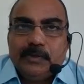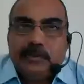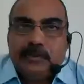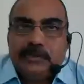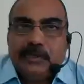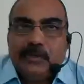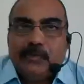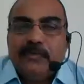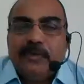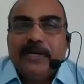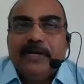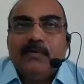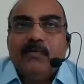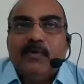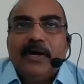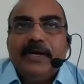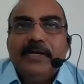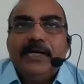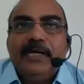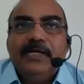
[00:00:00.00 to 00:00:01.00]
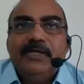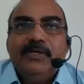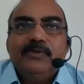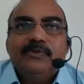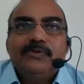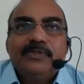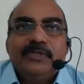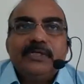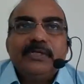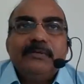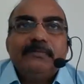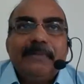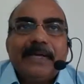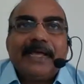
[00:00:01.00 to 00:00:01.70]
These are widely used in